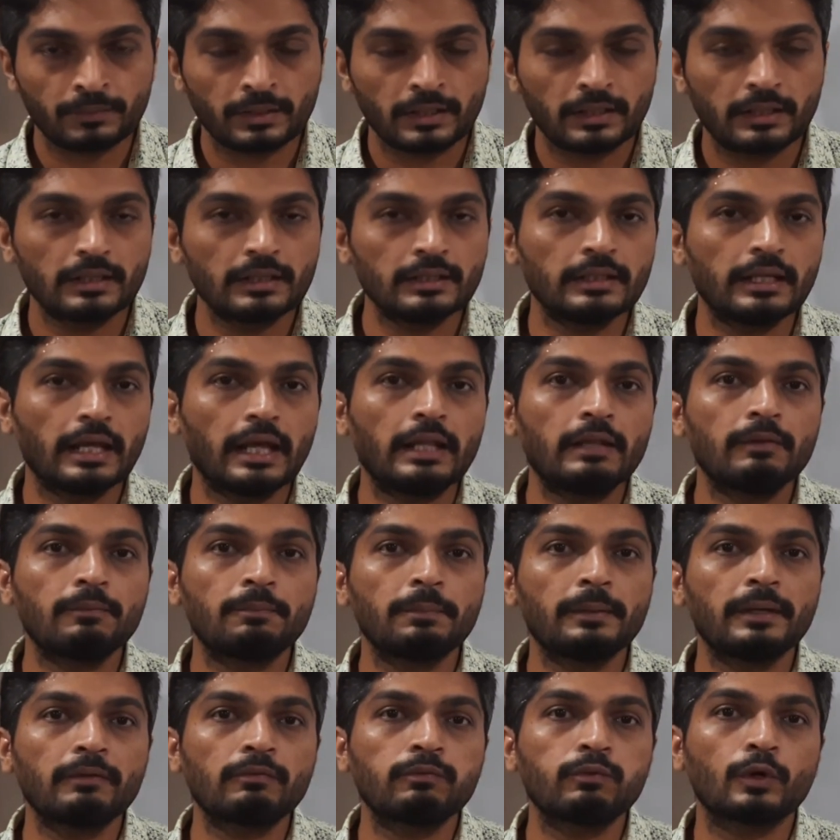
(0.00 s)
In
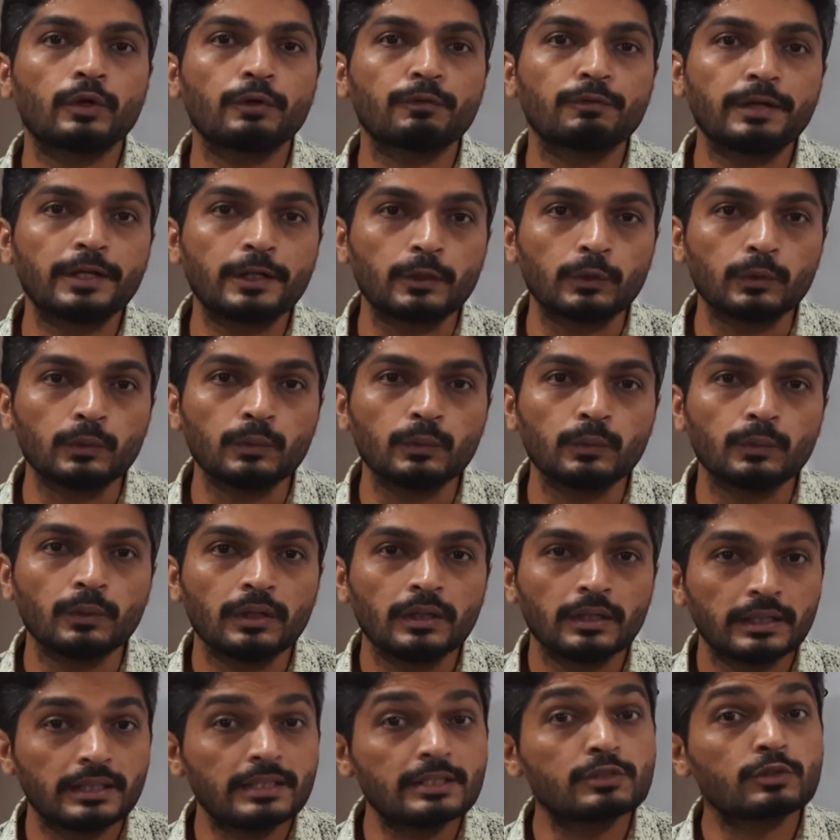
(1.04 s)
LPF, what we do,
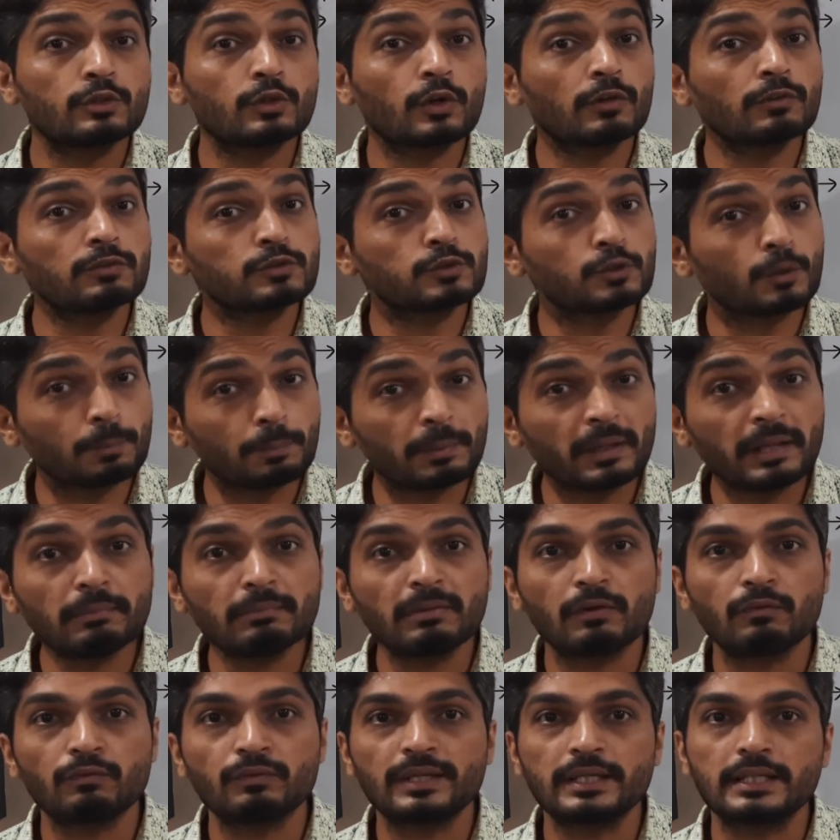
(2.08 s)
instead of
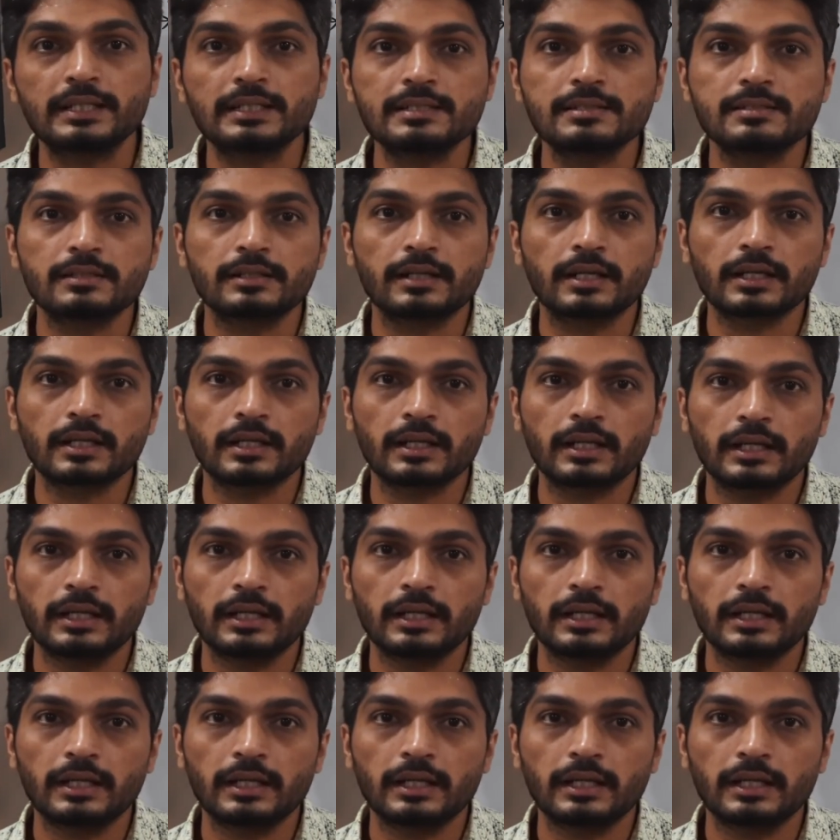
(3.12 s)
supremum, we consider